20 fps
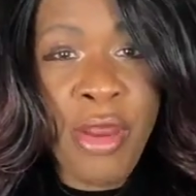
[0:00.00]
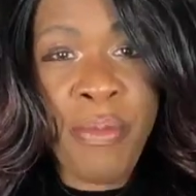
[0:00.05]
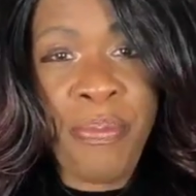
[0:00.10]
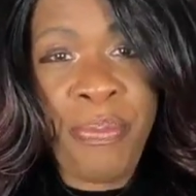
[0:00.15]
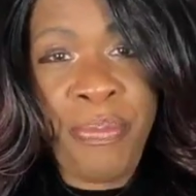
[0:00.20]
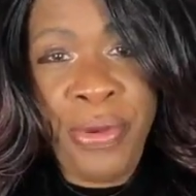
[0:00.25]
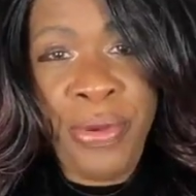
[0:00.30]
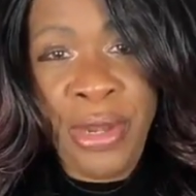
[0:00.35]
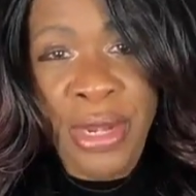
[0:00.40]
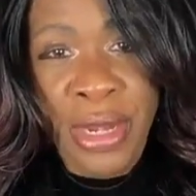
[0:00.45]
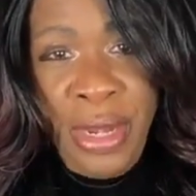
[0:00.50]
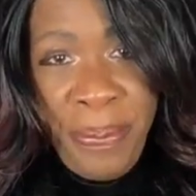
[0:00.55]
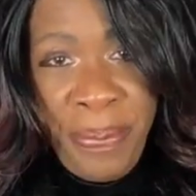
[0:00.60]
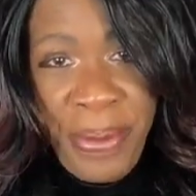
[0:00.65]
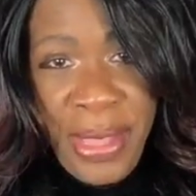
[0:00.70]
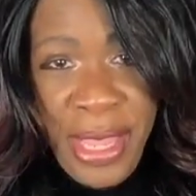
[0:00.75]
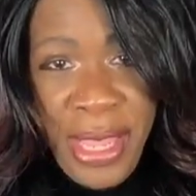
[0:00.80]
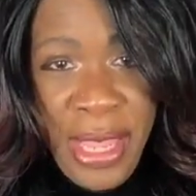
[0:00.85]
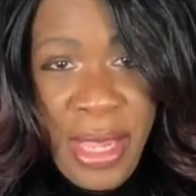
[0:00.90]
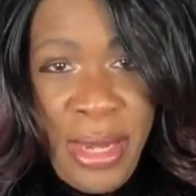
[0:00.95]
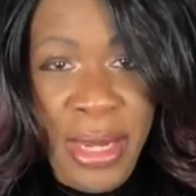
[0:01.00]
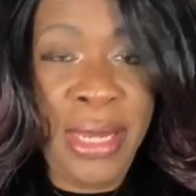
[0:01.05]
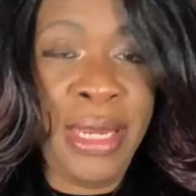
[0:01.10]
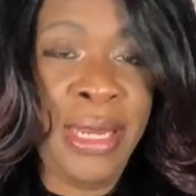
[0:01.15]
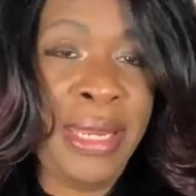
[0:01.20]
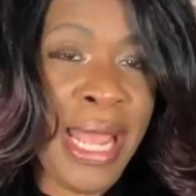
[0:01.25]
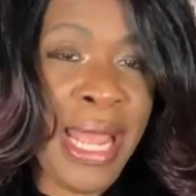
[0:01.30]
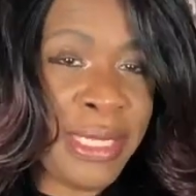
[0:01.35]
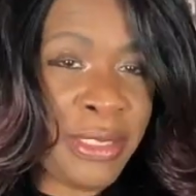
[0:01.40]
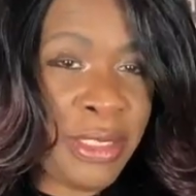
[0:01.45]
put it in pen, and then
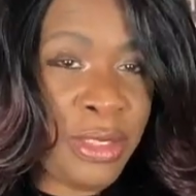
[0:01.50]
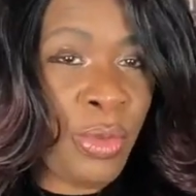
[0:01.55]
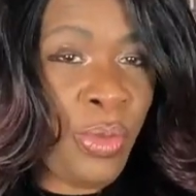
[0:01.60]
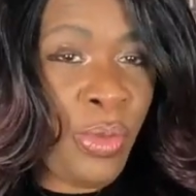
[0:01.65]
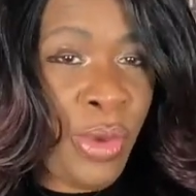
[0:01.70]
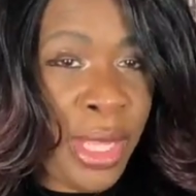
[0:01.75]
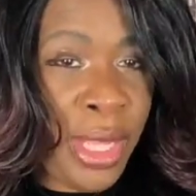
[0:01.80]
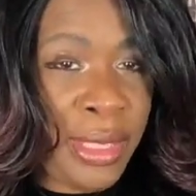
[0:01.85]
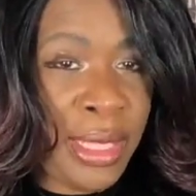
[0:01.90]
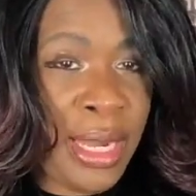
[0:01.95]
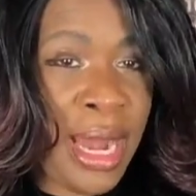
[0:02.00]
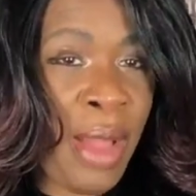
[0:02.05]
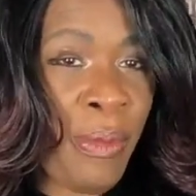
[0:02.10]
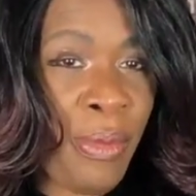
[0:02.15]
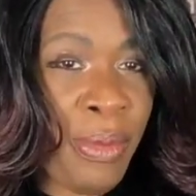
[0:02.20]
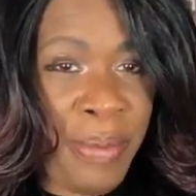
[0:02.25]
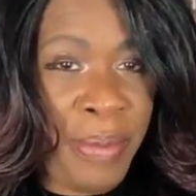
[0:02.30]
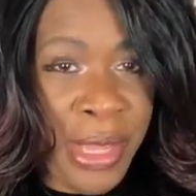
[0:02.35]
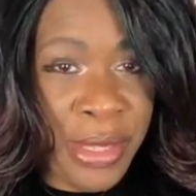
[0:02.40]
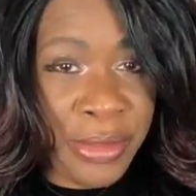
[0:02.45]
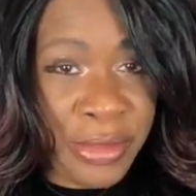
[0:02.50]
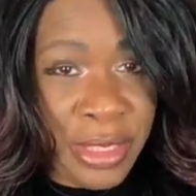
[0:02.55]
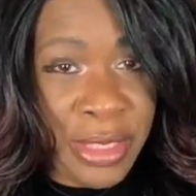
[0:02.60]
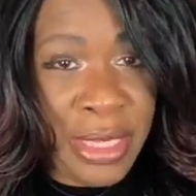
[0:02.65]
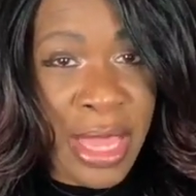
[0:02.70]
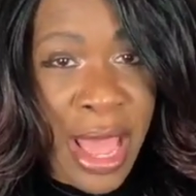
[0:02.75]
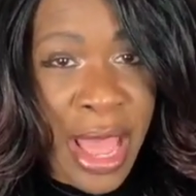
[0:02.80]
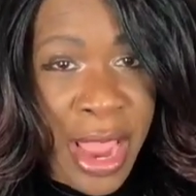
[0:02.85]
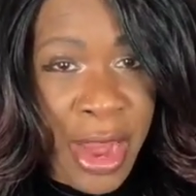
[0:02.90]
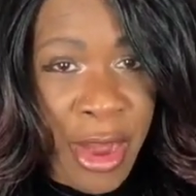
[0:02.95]
that's the one that I would mail to the
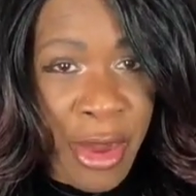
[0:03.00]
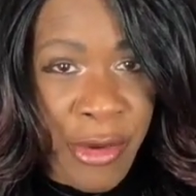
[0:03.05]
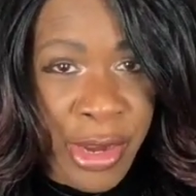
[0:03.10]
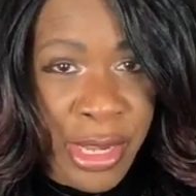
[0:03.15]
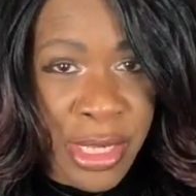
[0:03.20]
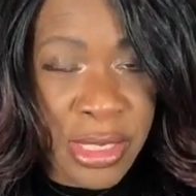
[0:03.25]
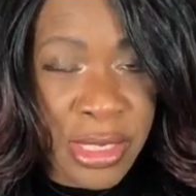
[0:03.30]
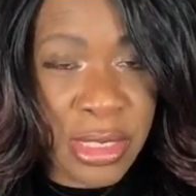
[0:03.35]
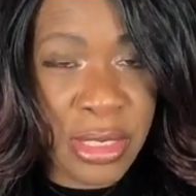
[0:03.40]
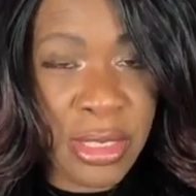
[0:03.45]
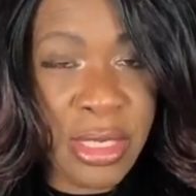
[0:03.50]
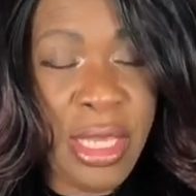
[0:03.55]
IRS.